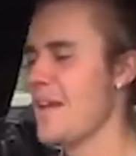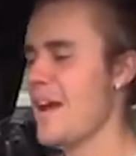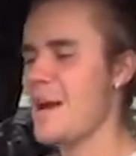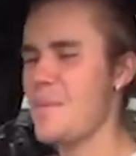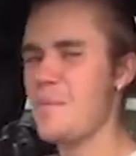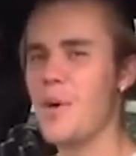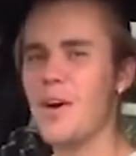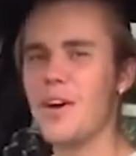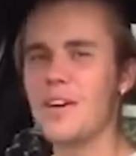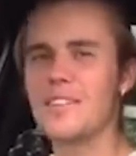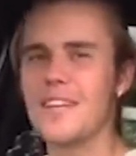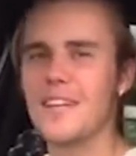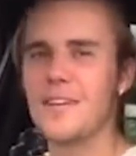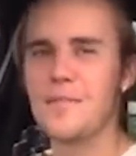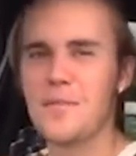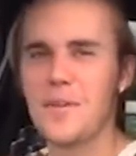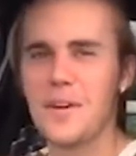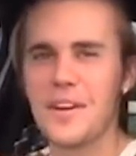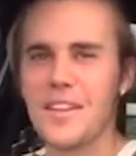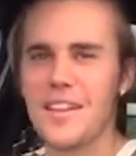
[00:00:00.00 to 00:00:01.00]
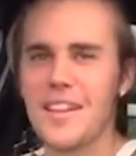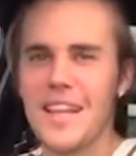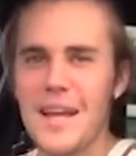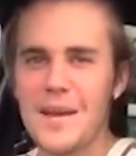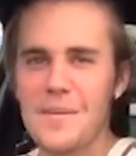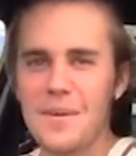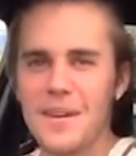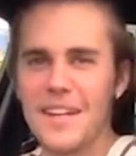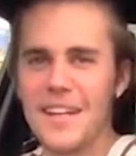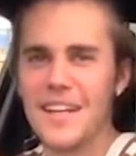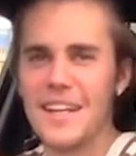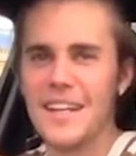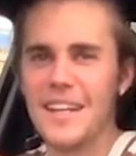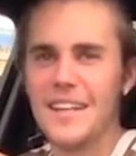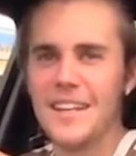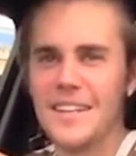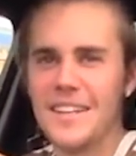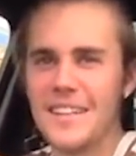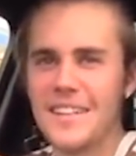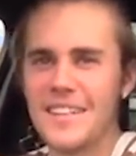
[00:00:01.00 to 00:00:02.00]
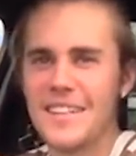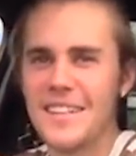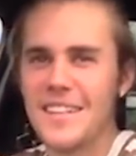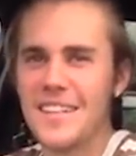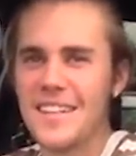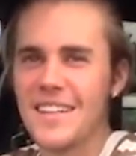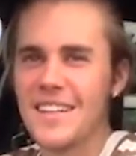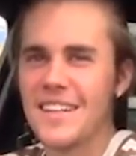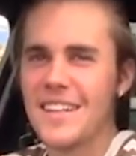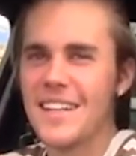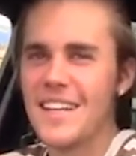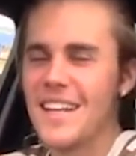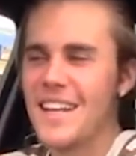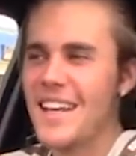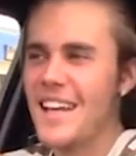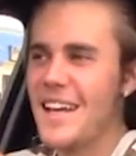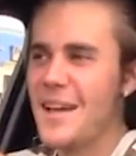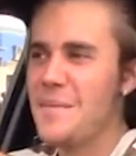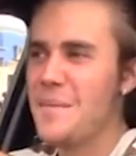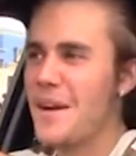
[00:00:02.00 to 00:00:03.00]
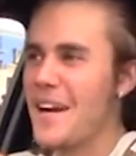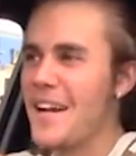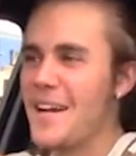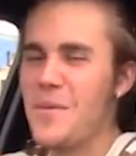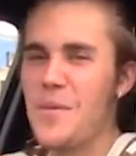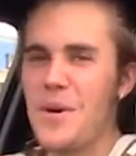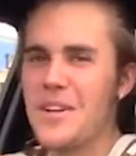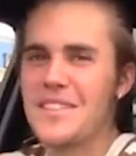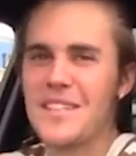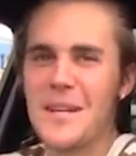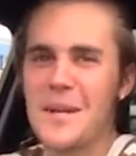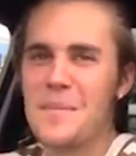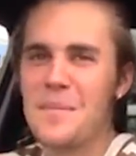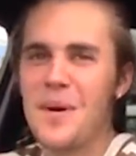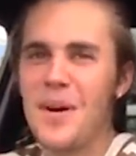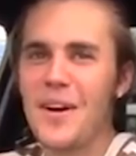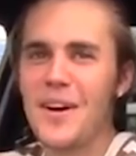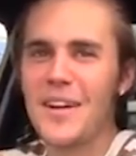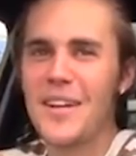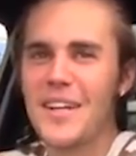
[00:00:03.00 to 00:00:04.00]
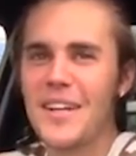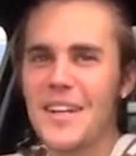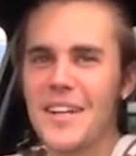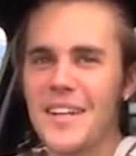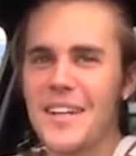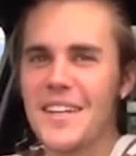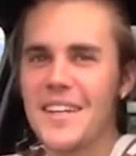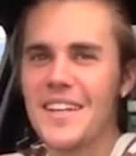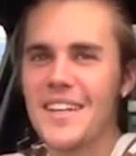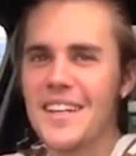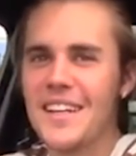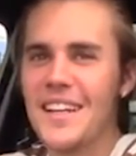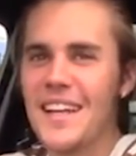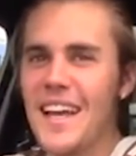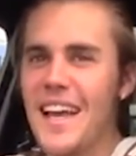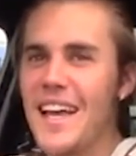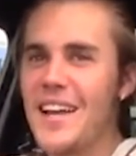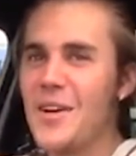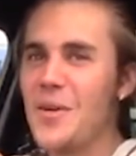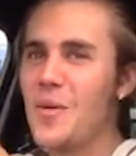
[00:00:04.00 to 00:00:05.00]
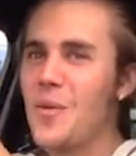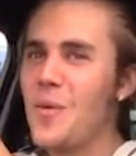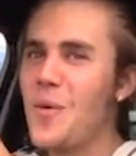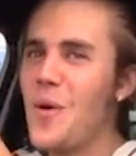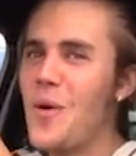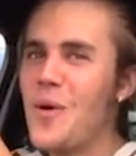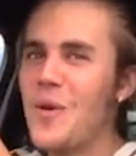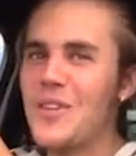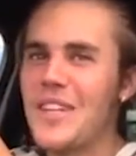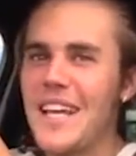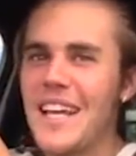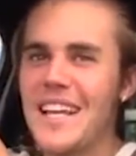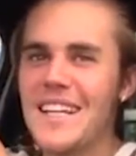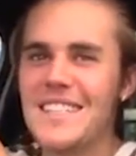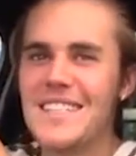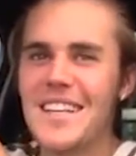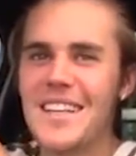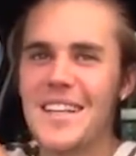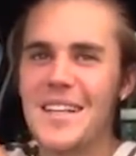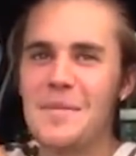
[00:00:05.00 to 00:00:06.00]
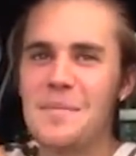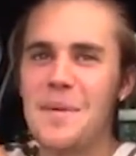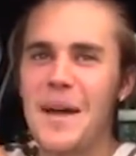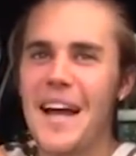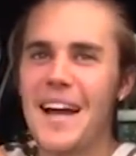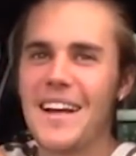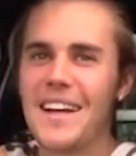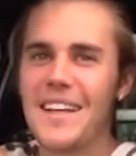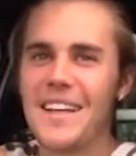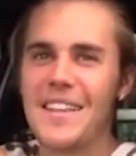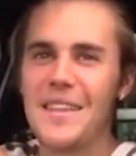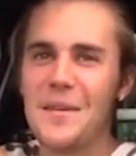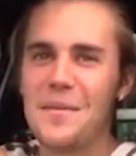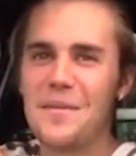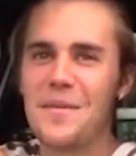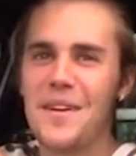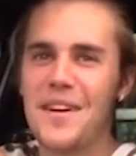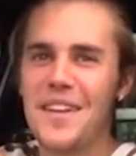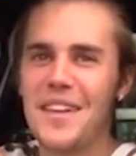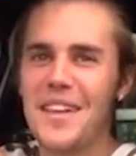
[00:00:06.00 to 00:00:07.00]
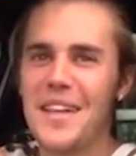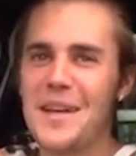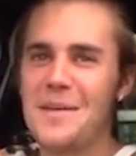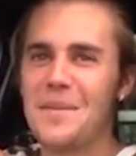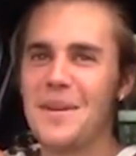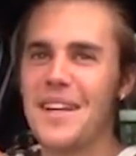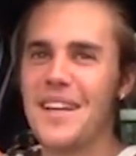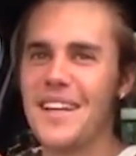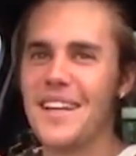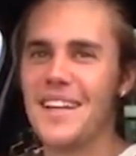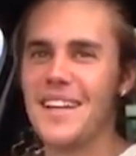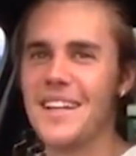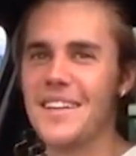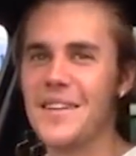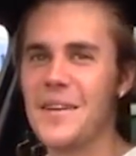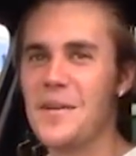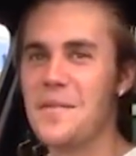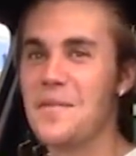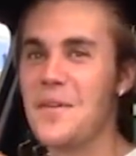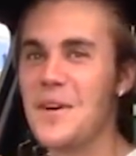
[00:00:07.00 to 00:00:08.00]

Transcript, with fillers: I parked it in front of the Lamborghini, but it wasn't in park, and it rolled into the back in the front of the Lamborghini.